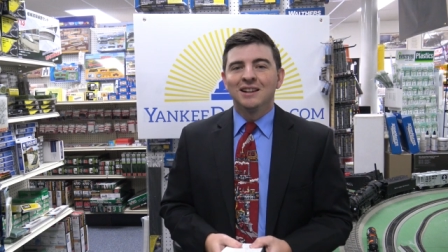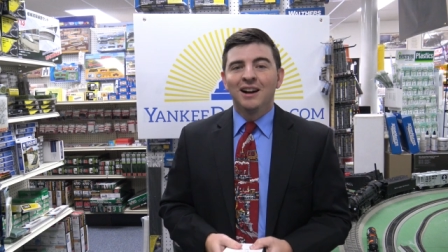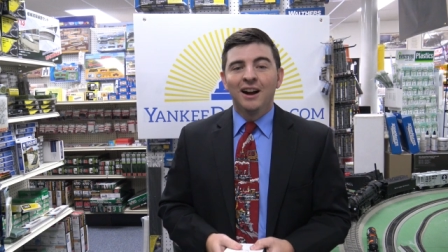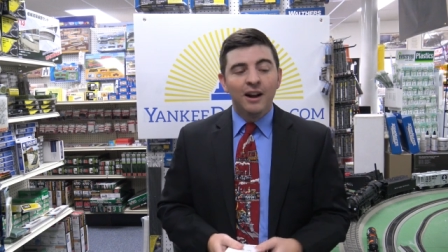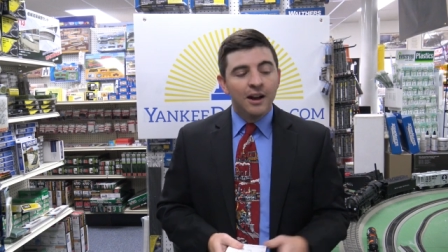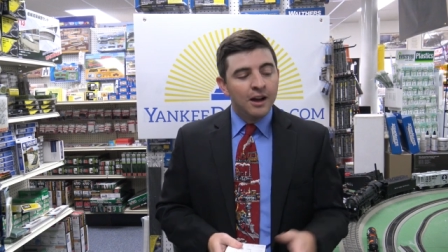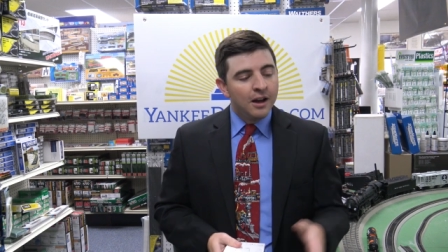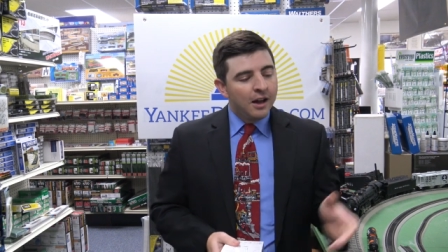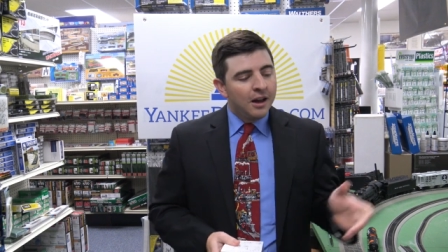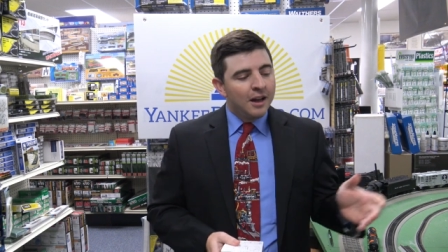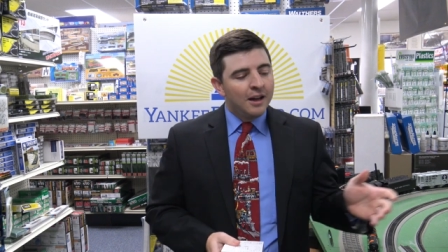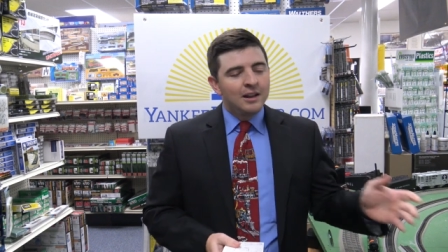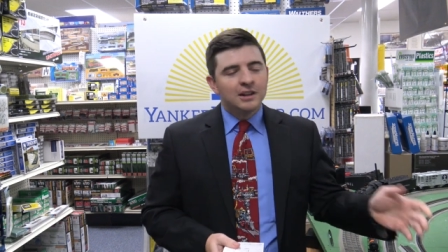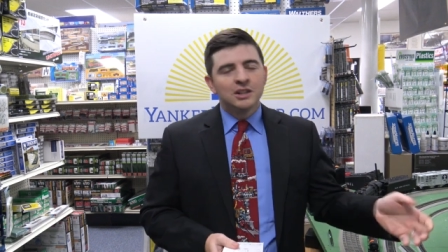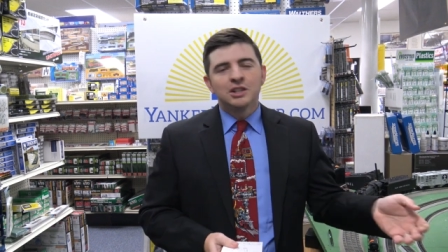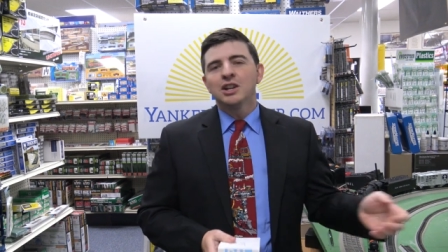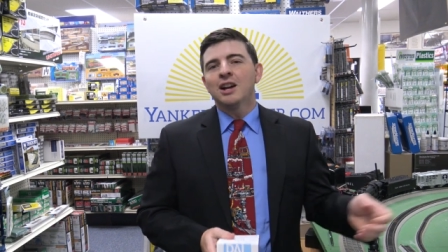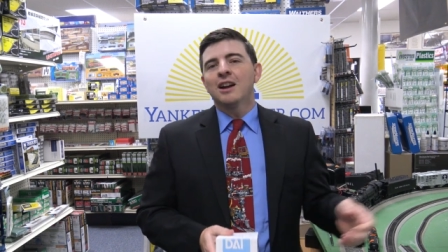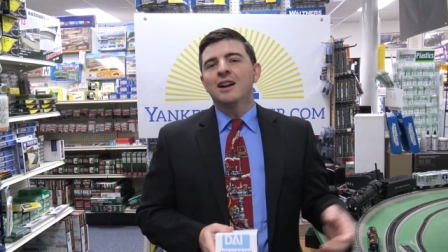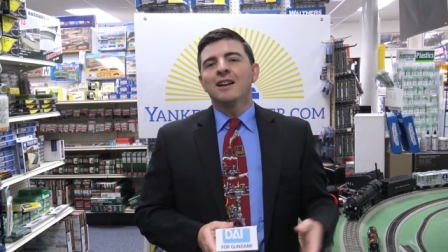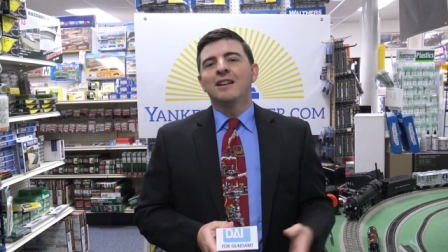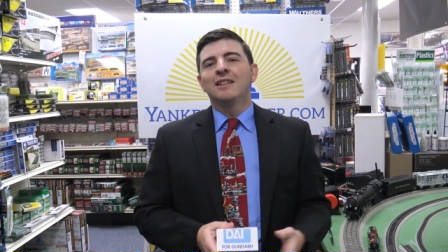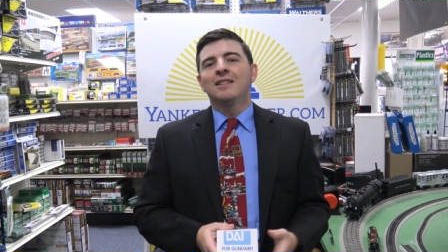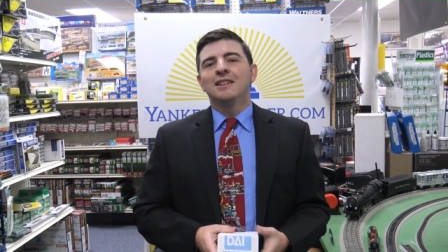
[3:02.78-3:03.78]
there,
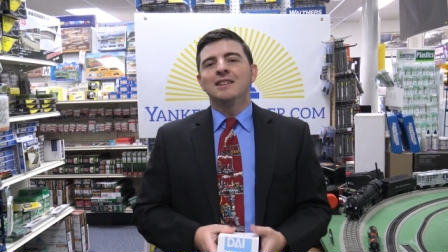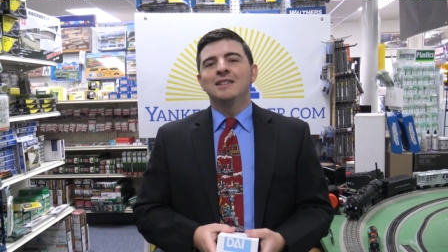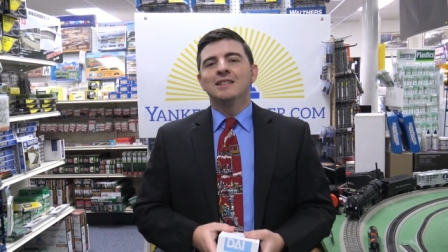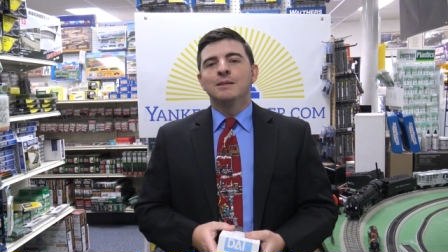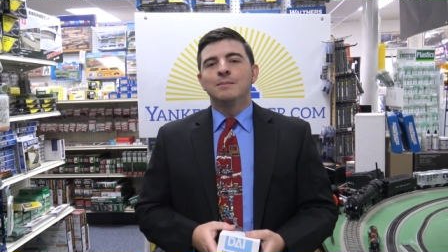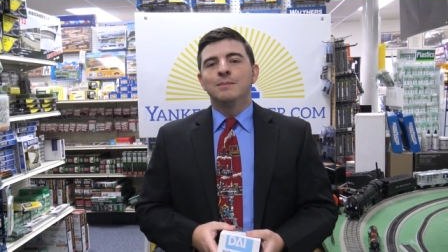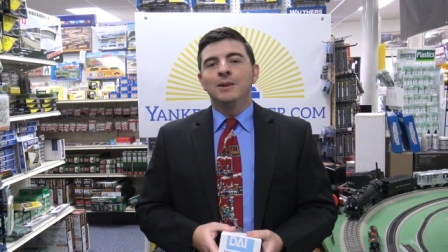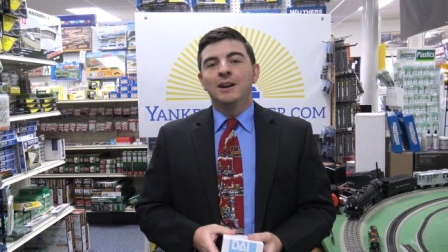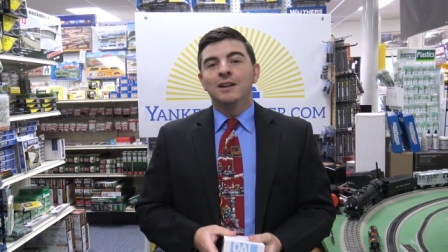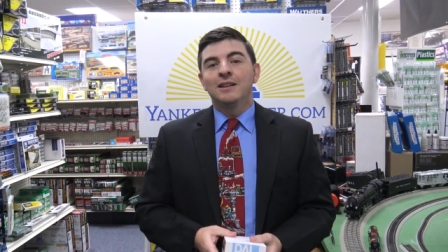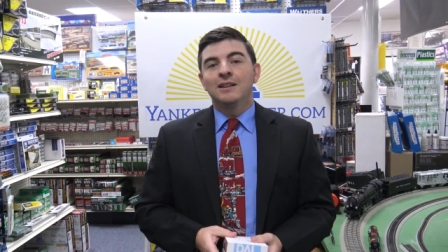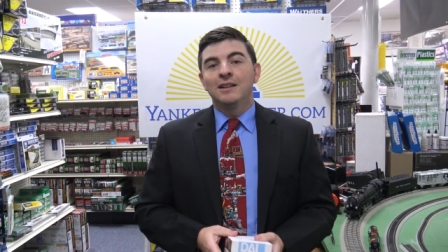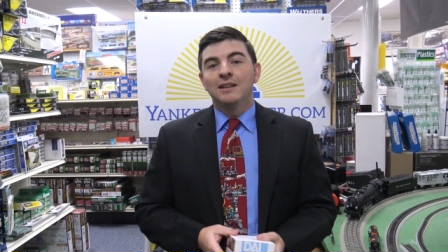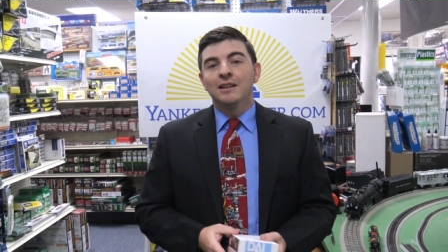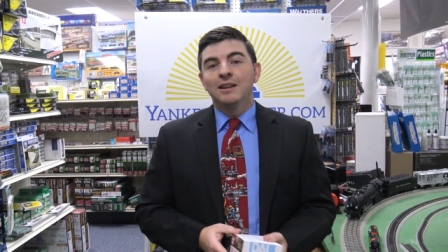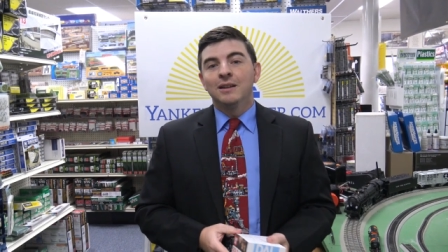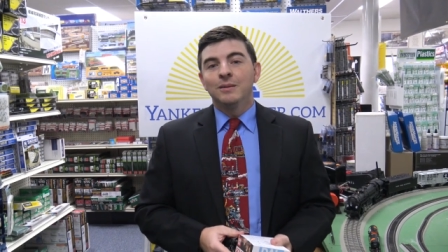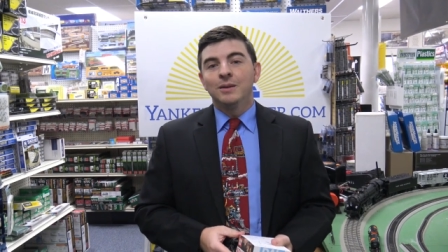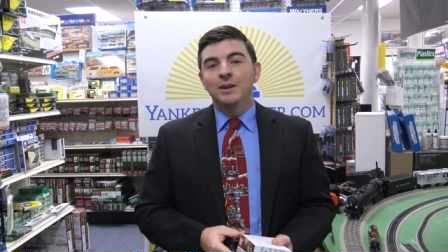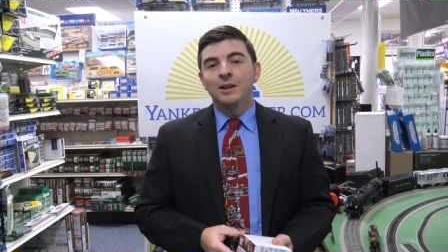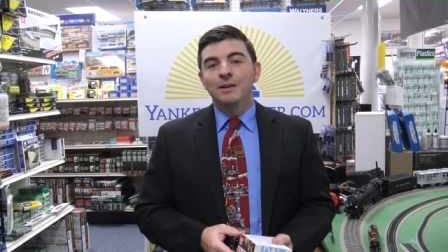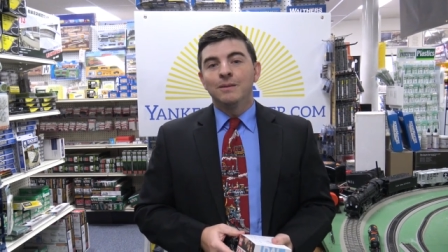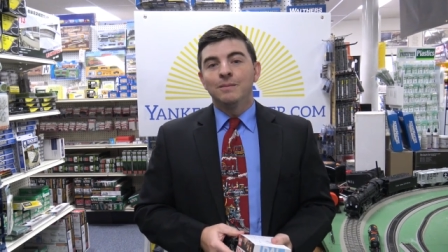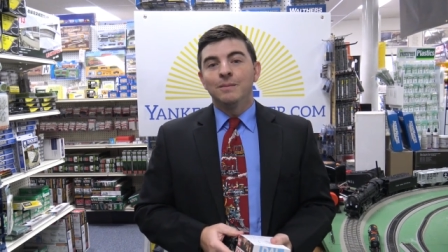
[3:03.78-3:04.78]
check out these American
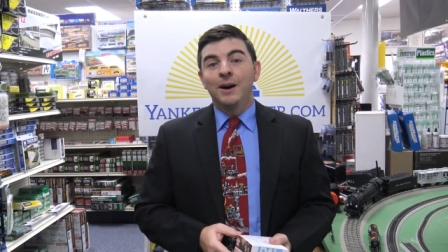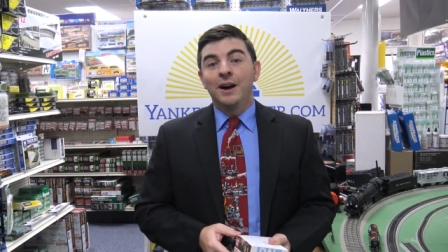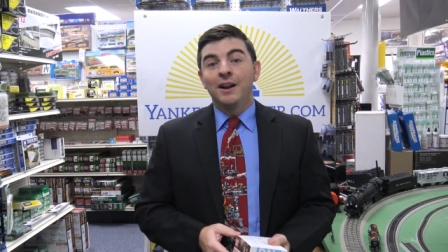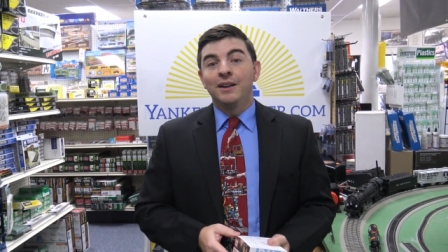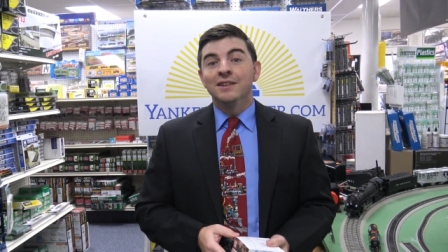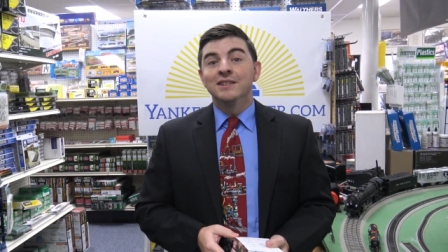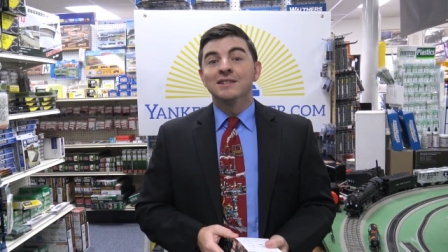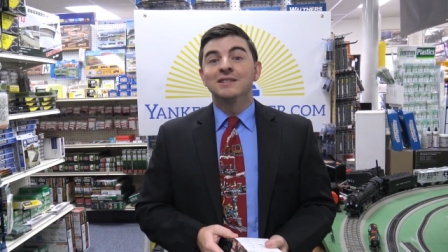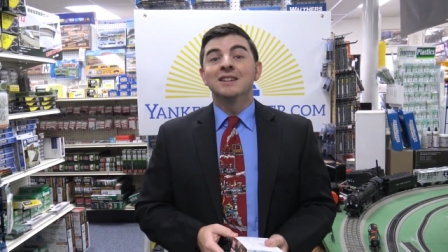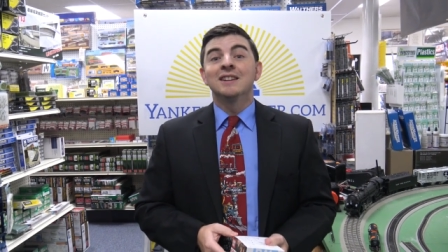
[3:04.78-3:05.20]
Limited models